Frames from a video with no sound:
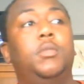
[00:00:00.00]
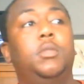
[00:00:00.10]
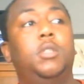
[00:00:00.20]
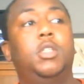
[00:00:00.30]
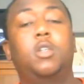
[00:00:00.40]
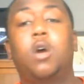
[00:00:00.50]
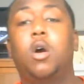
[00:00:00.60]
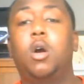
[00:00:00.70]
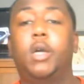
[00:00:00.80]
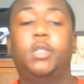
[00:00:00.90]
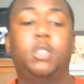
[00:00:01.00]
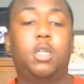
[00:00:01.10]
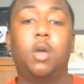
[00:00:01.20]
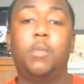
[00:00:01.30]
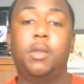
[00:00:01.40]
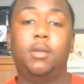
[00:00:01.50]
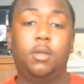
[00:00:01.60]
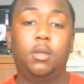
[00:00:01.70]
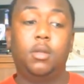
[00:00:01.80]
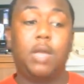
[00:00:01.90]
this car's coming
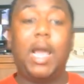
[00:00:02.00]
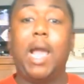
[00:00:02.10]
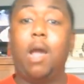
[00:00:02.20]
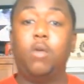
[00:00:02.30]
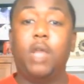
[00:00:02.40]
out